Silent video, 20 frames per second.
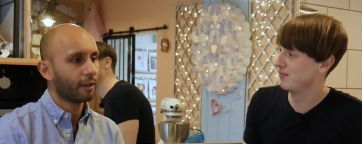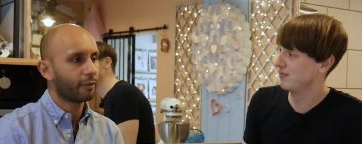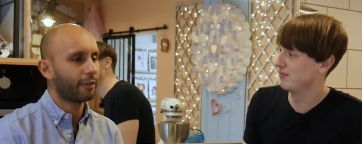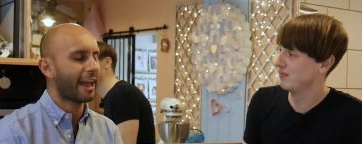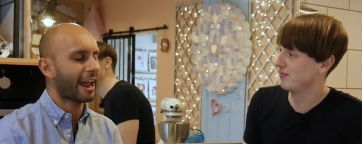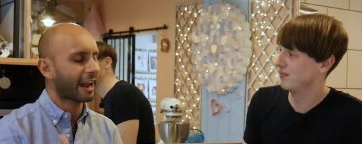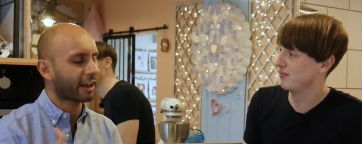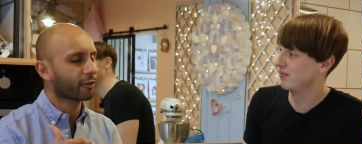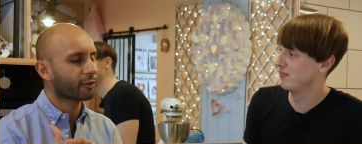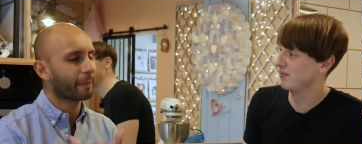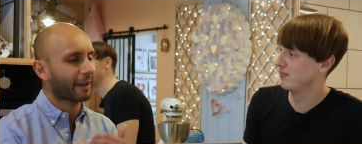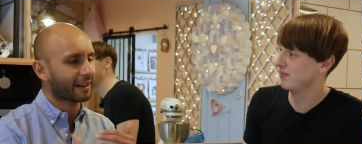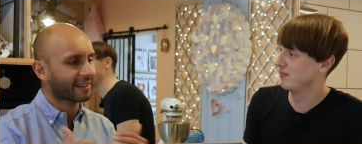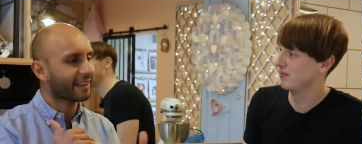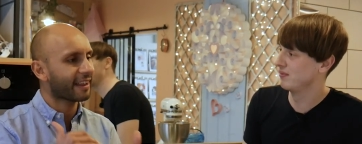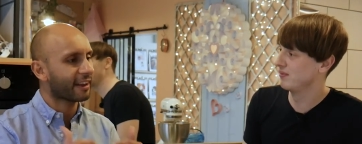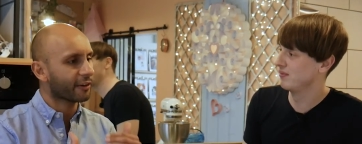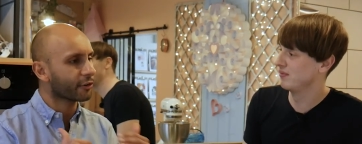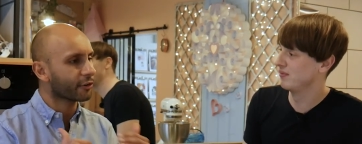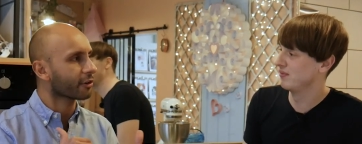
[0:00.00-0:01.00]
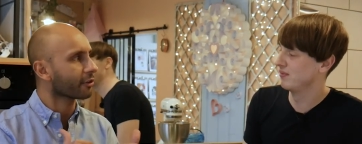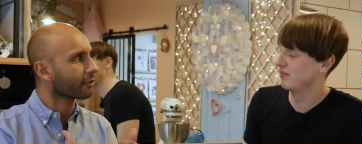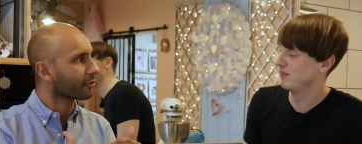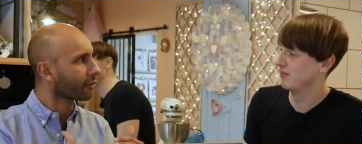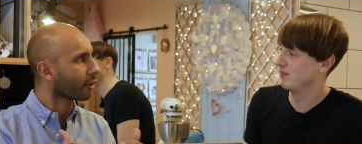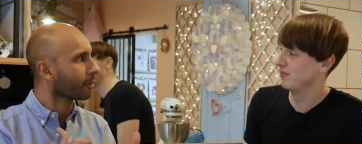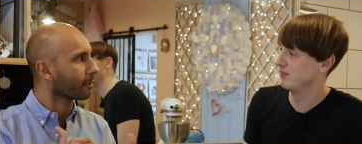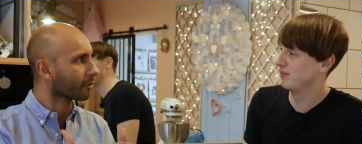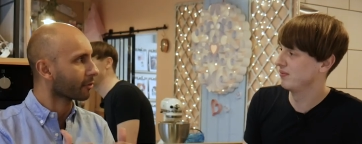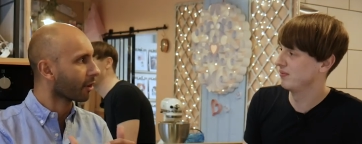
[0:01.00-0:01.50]
Speaker 1: the expectation is so
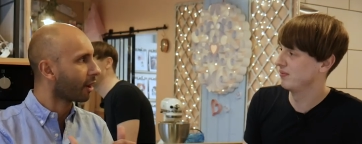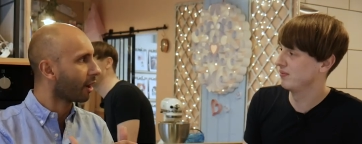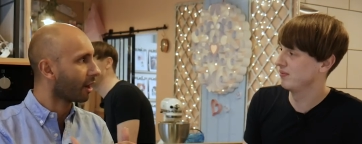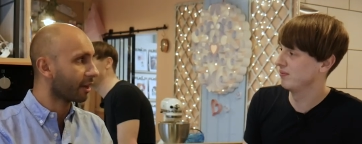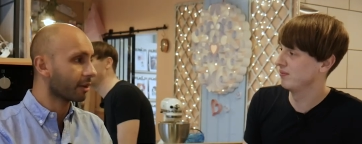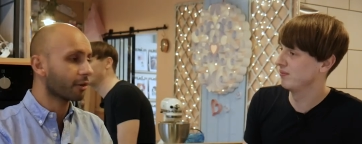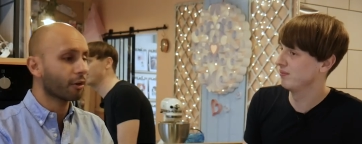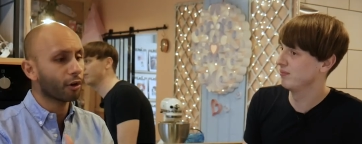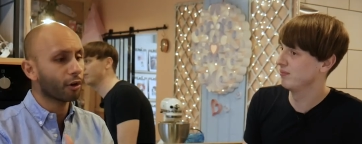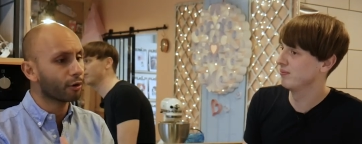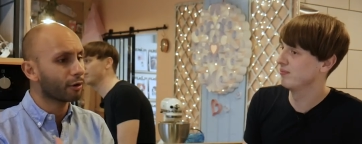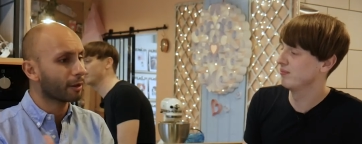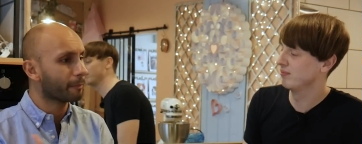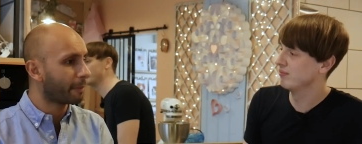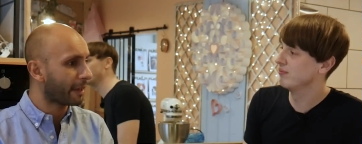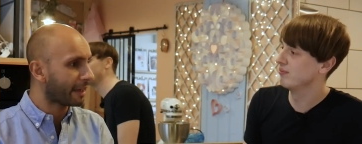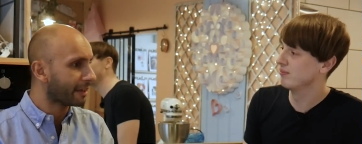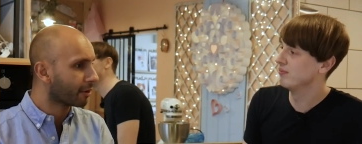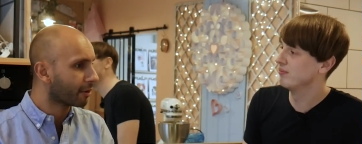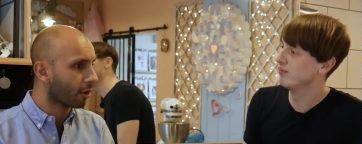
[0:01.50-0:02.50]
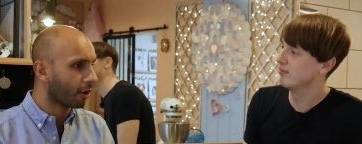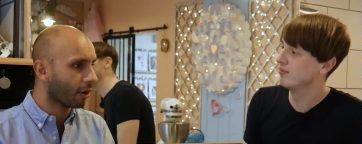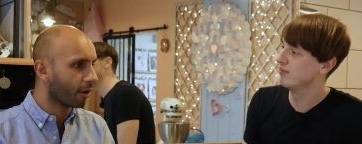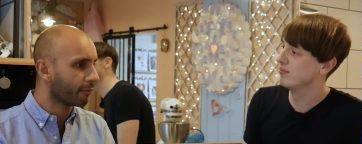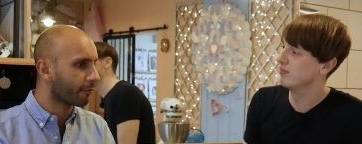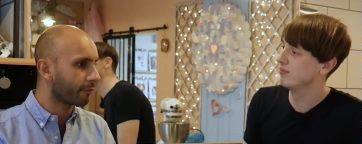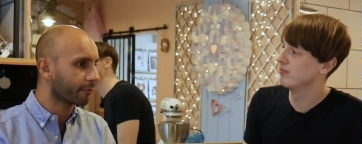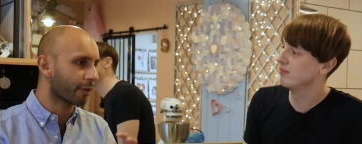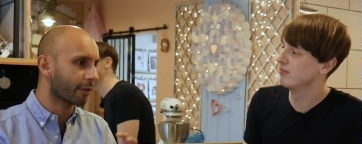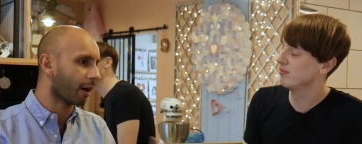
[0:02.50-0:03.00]
much higher. Not only Bake
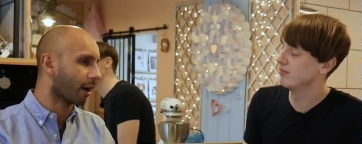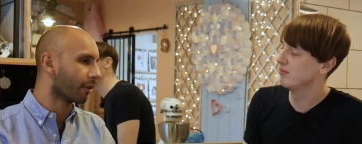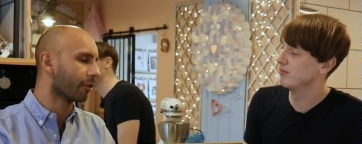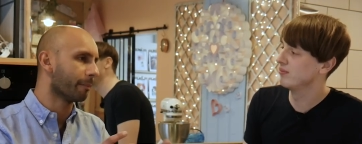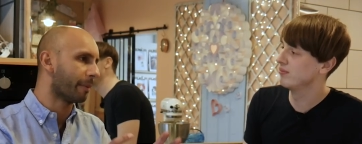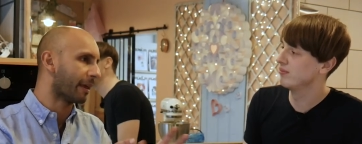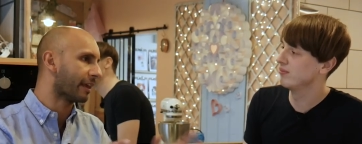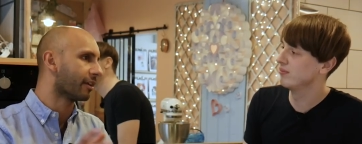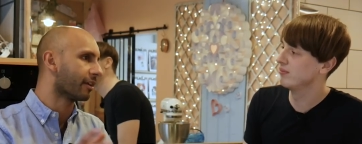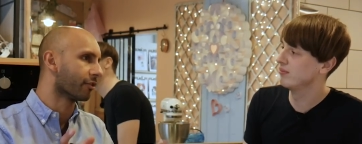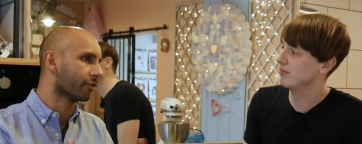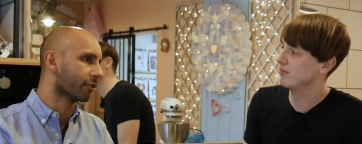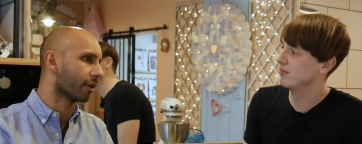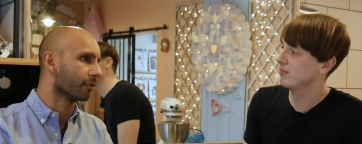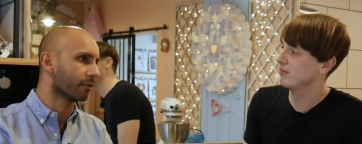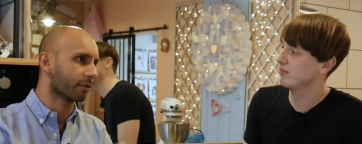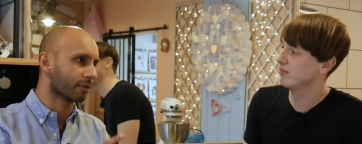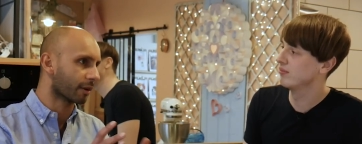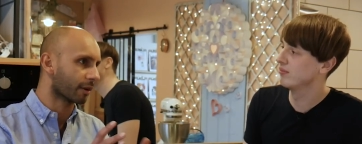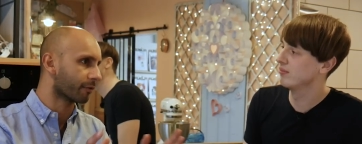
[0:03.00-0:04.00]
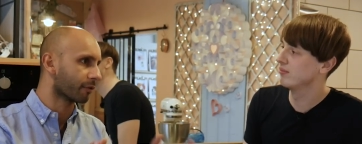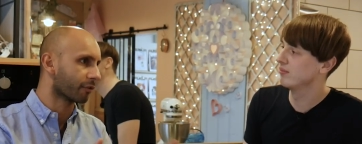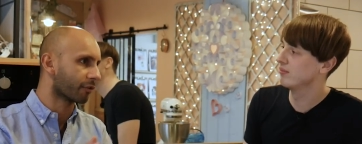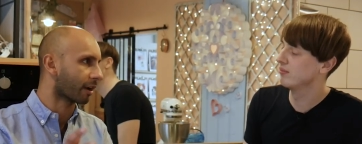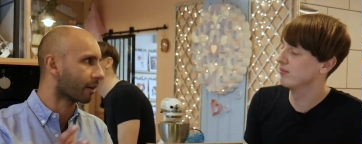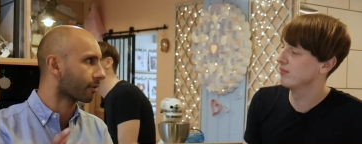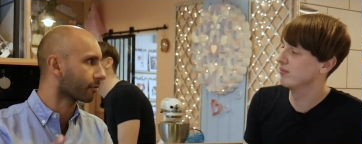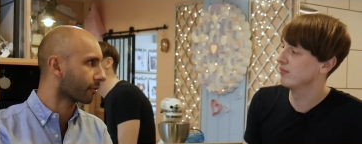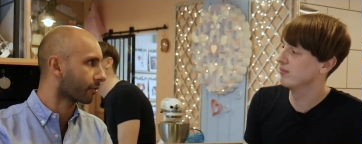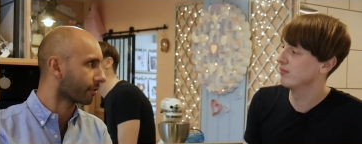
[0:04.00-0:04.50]
Off, the other baking shows on different
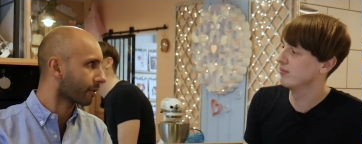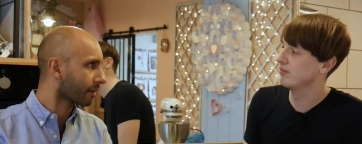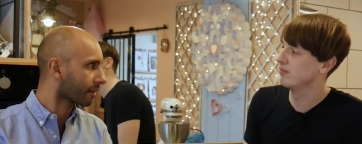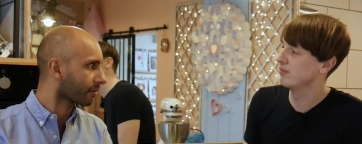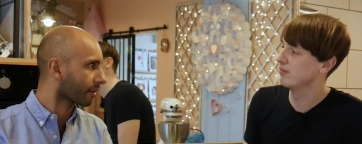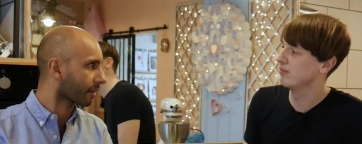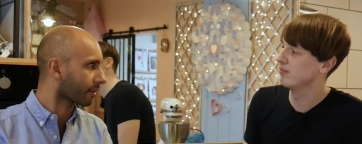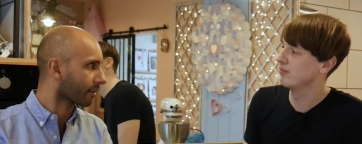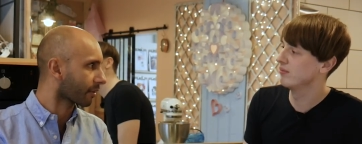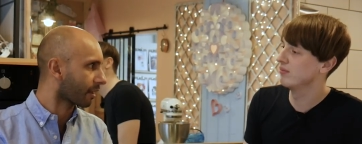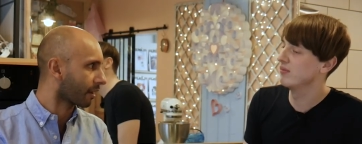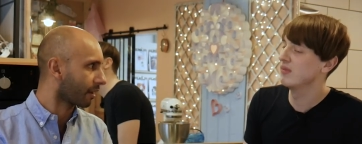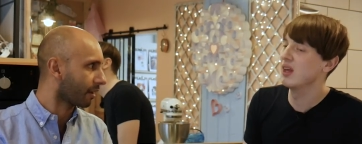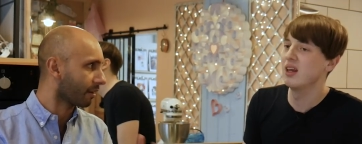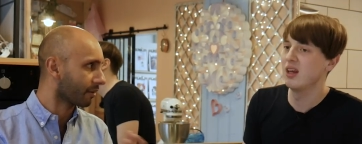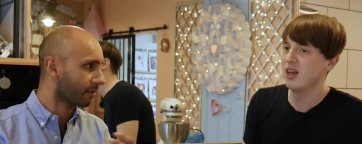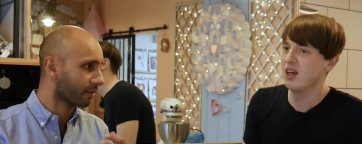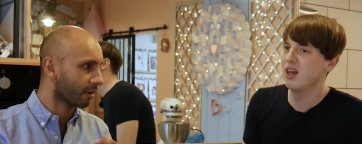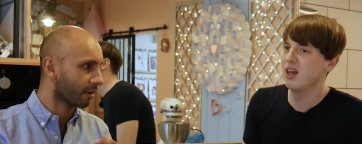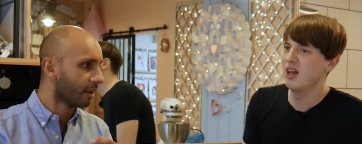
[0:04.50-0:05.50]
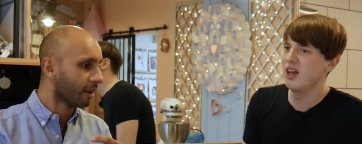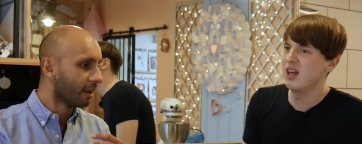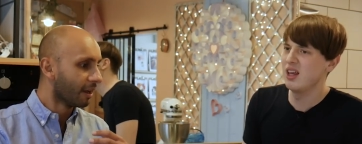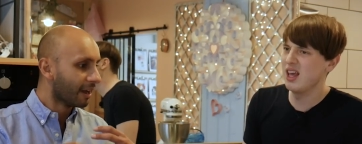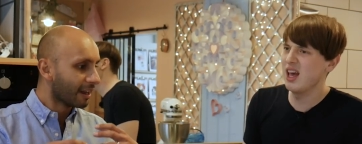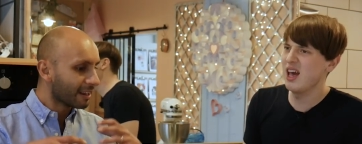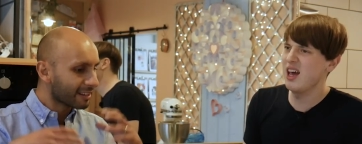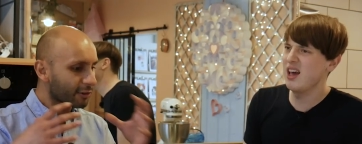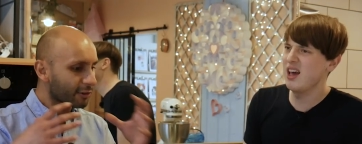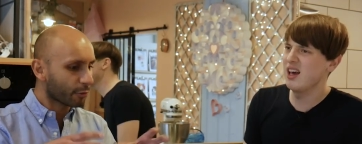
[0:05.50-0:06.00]
channels and things like that.
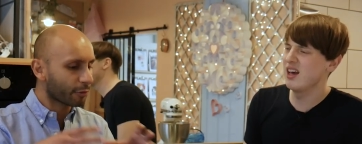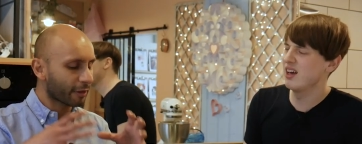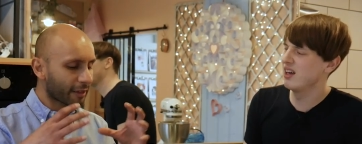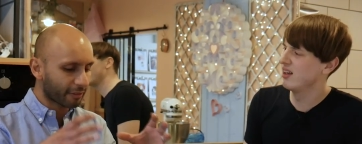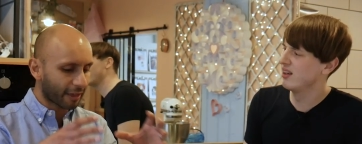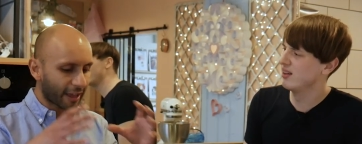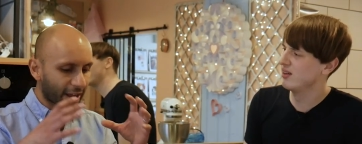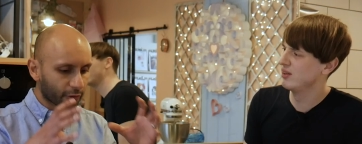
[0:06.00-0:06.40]
Yeah. Do you think the